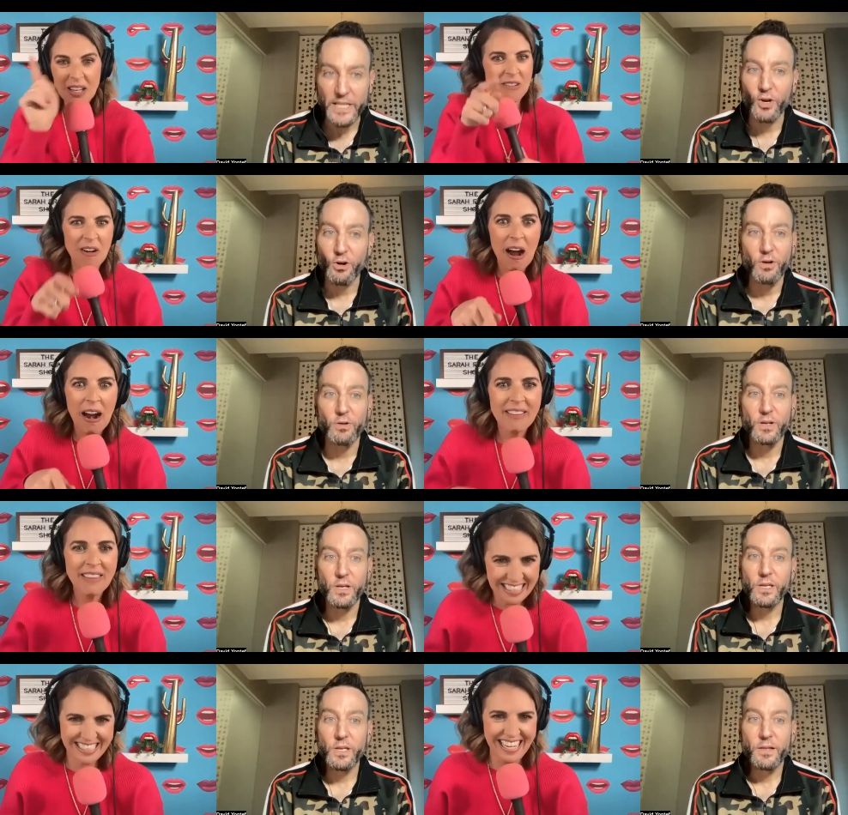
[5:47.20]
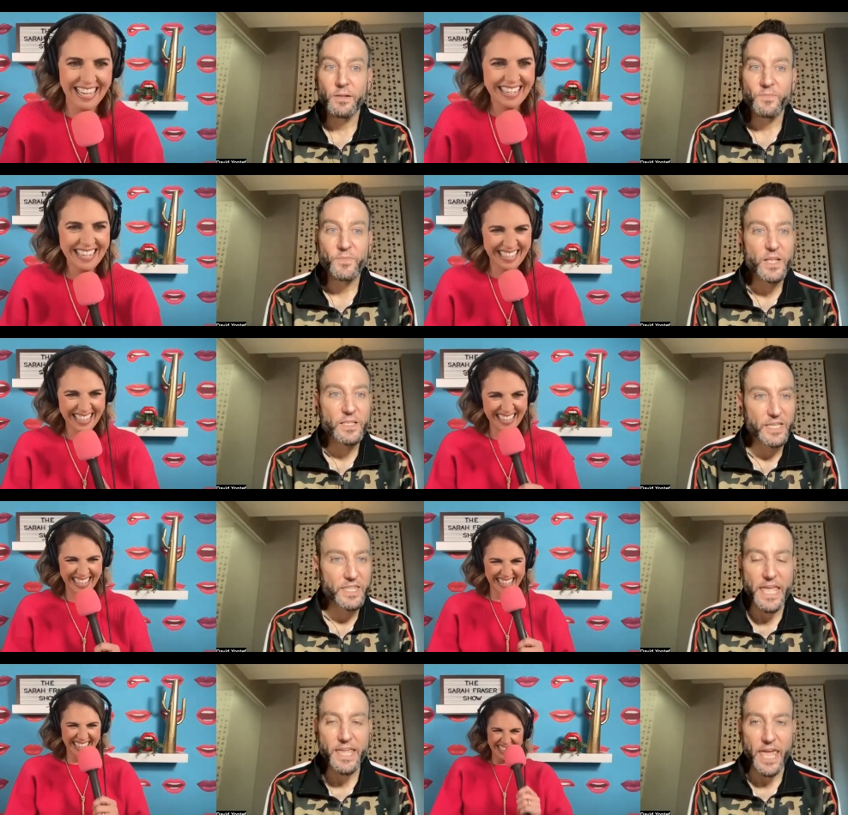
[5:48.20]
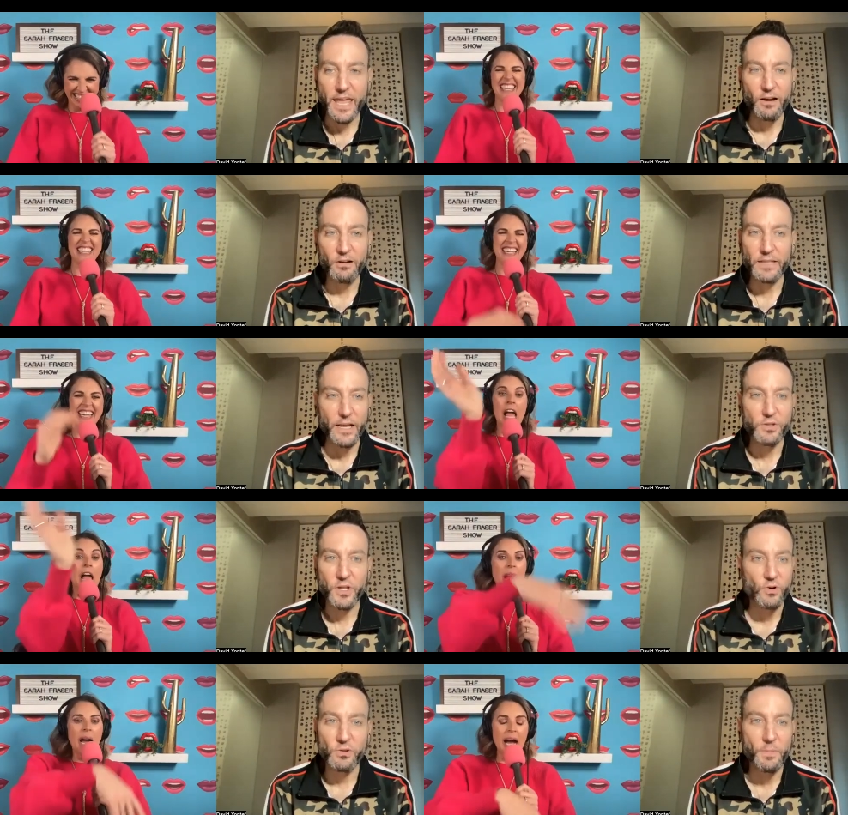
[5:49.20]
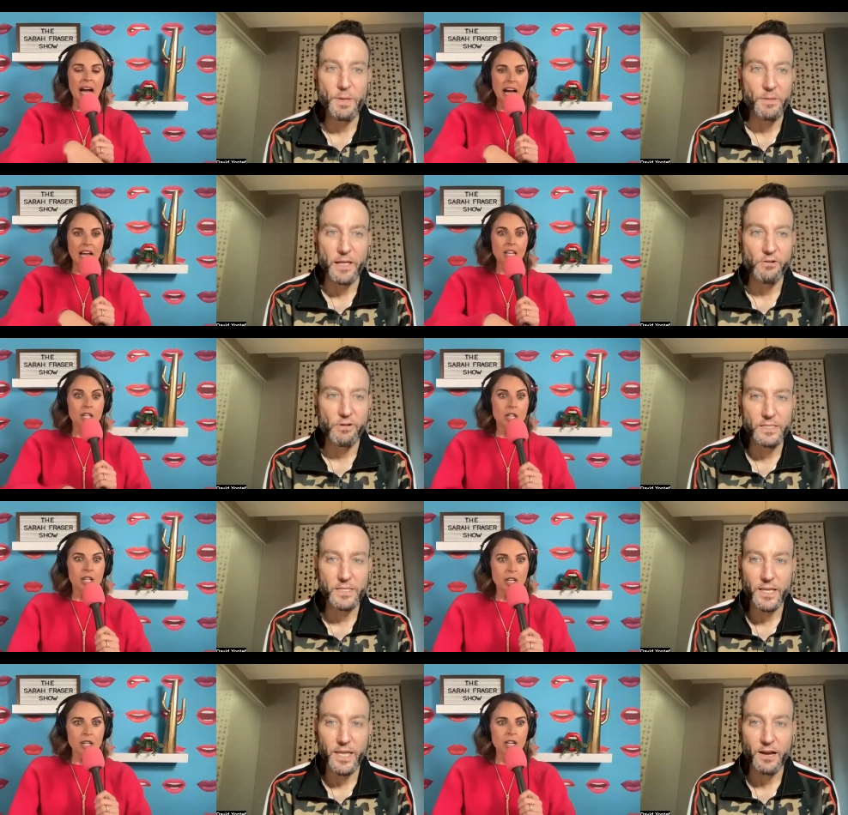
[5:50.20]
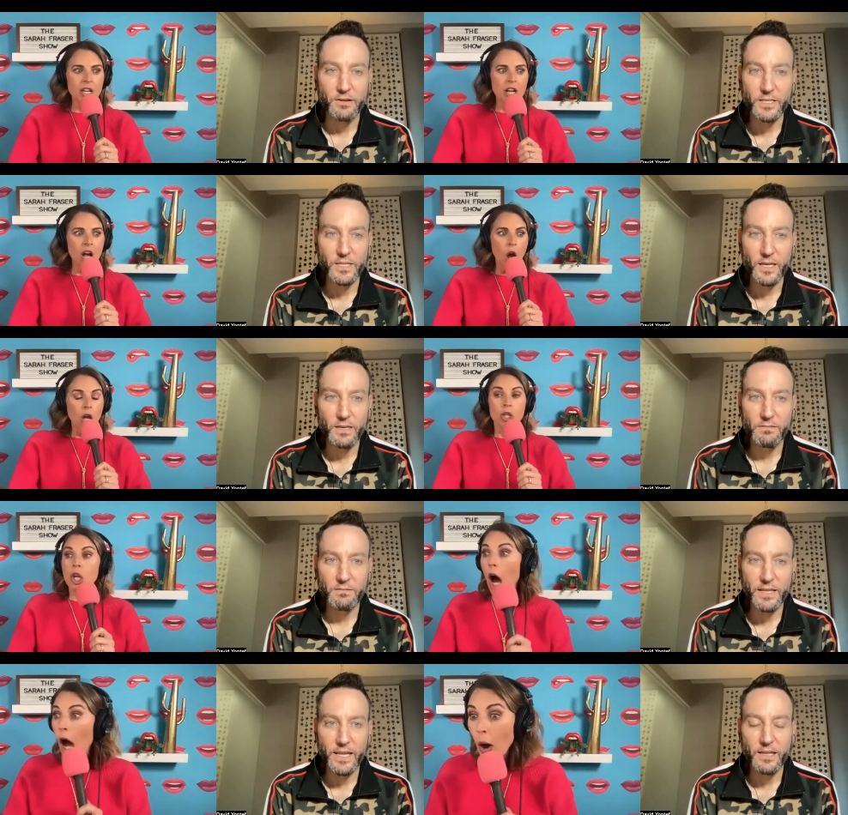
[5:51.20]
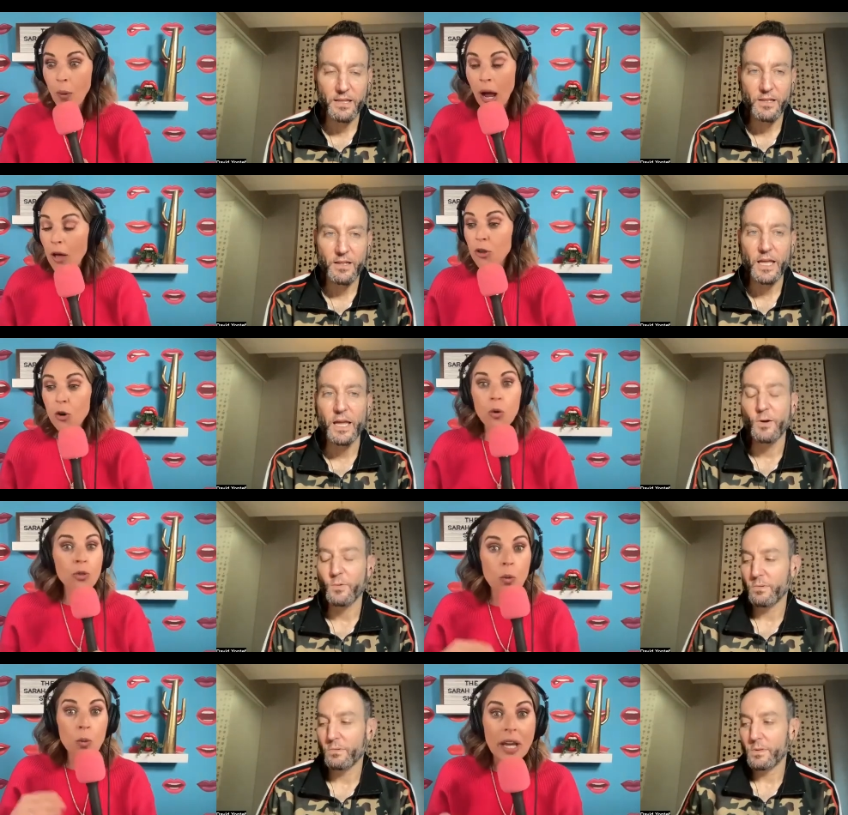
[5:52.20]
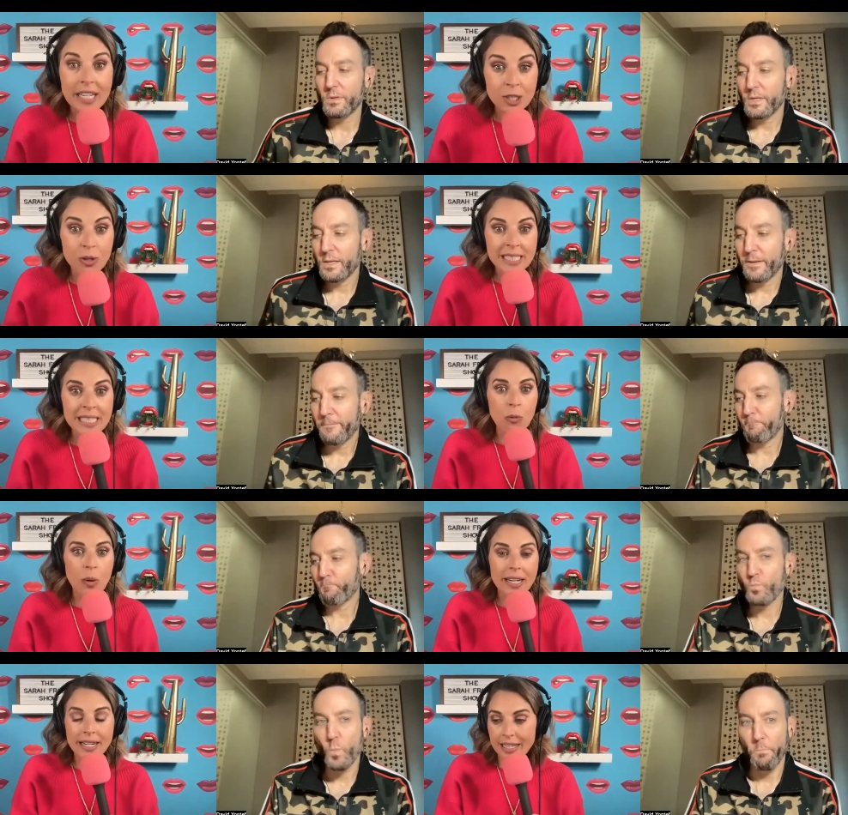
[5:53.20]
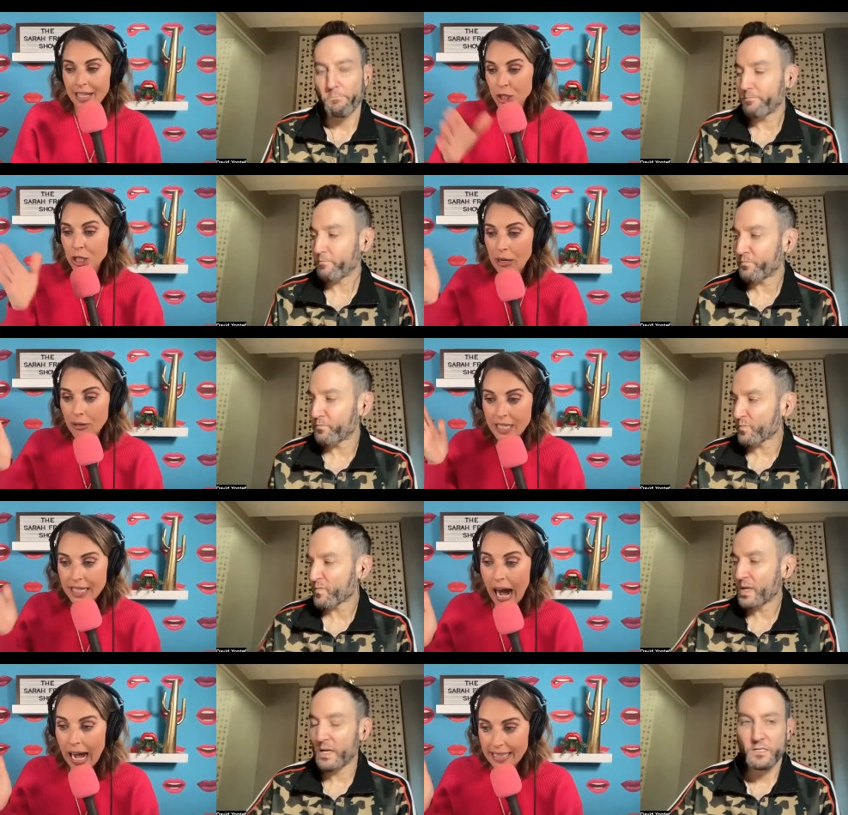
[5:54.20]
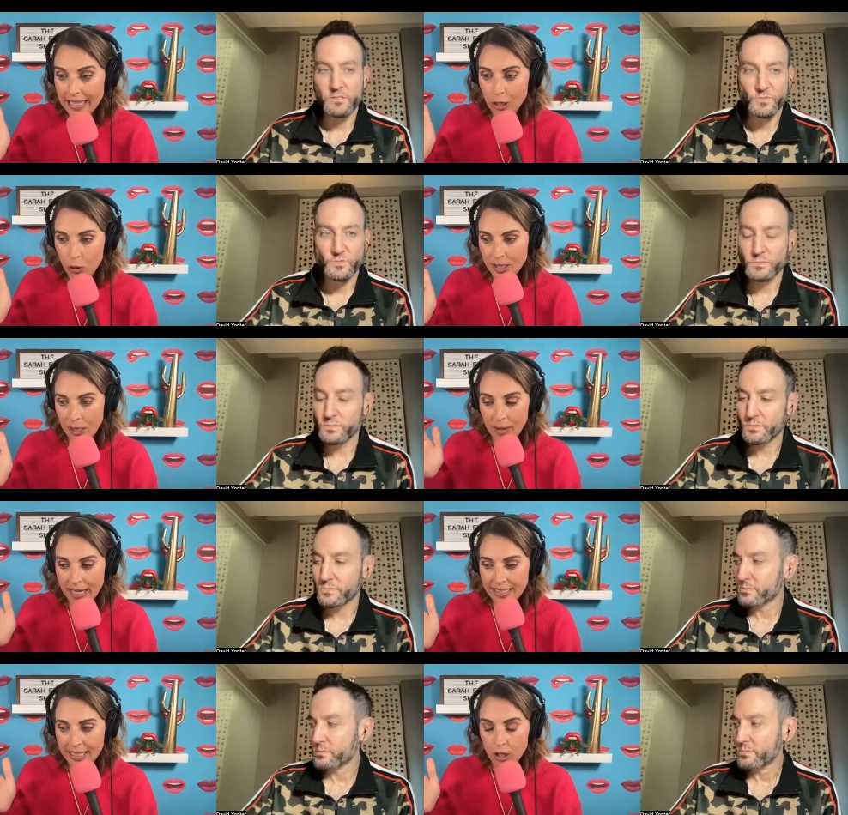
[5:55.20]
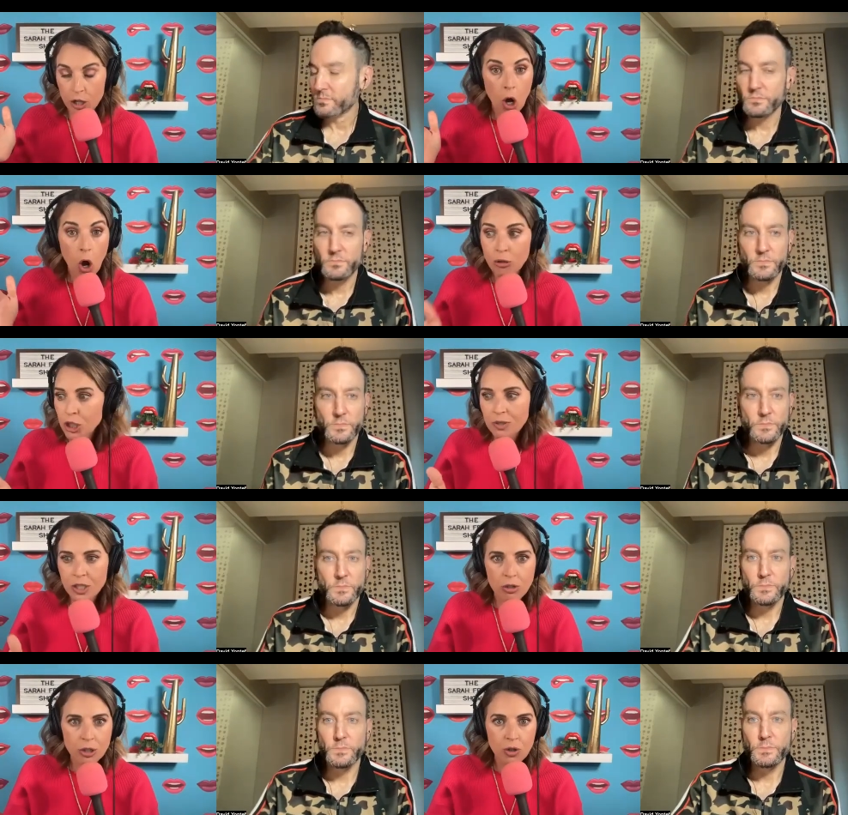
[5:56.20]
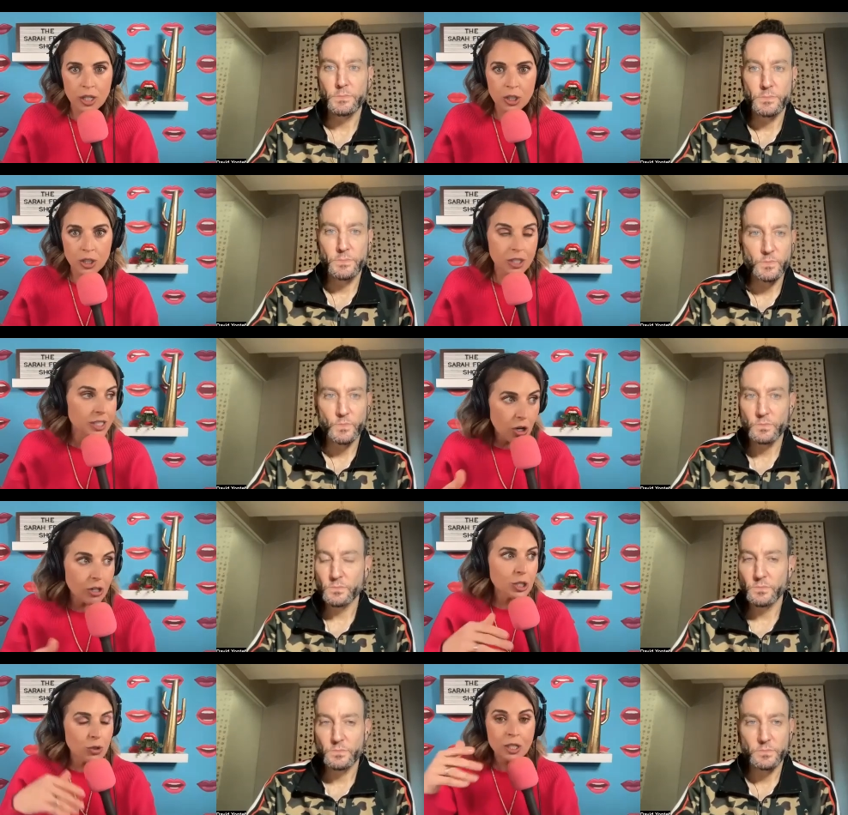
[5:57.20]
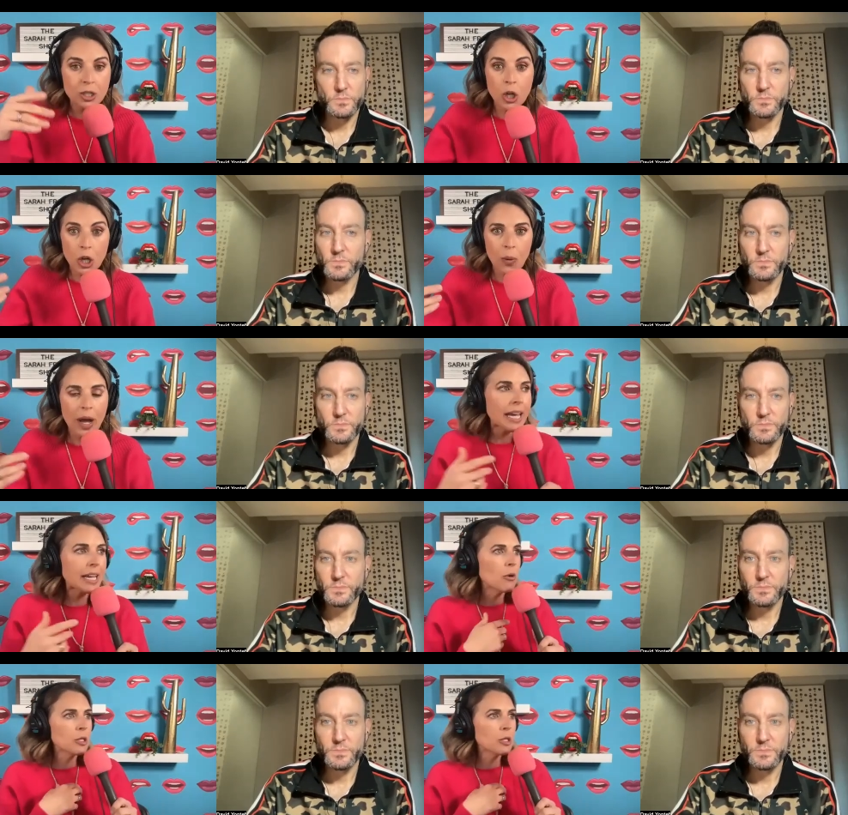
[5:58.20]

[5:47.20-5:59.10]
Speaker 1: like are, that's it did they care? Like the the people at Craig's didn't care, did they? No, like, oh. the
Speaker 2: waitress that waited on us. Shout out to Kylie, who was amazing. At, no, she was Star Trek starstruck too. And I go,